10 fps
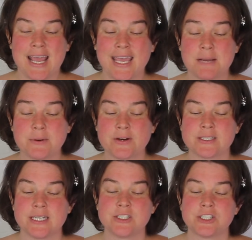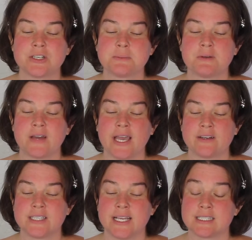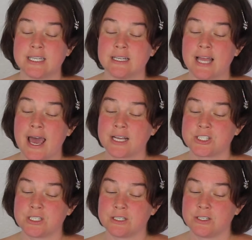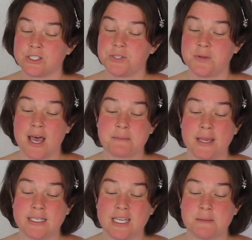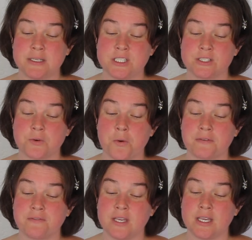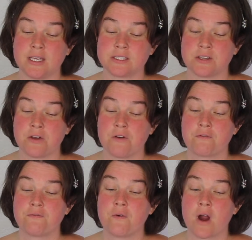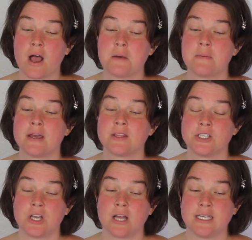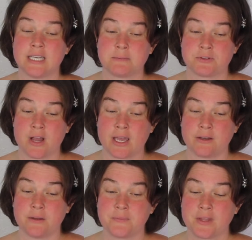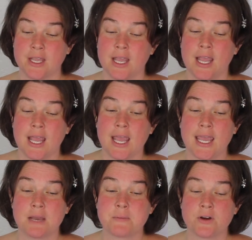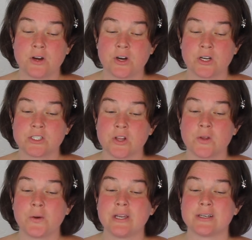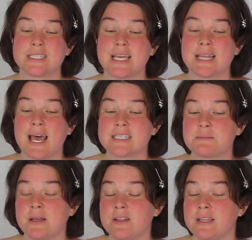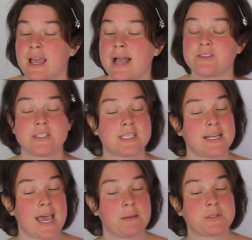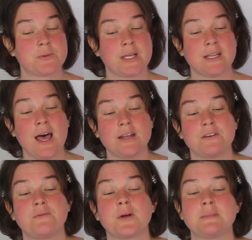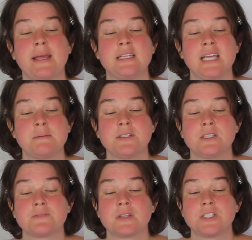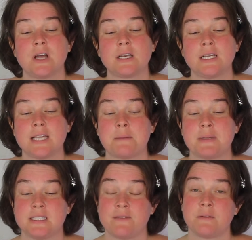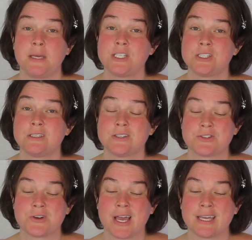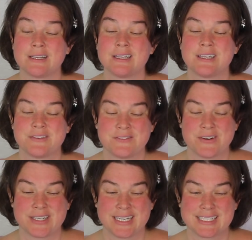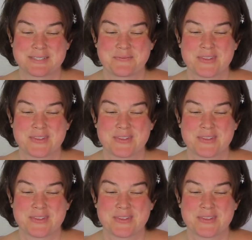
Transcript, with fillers: Amber Heard's insurance provider takes legal action to not pay damages or fees from the Johnny Depp trial. Amber Heard's lawyer said last month that the actress can absolutely not afford to pay the damages for the Johnny Depp defamation trial verdict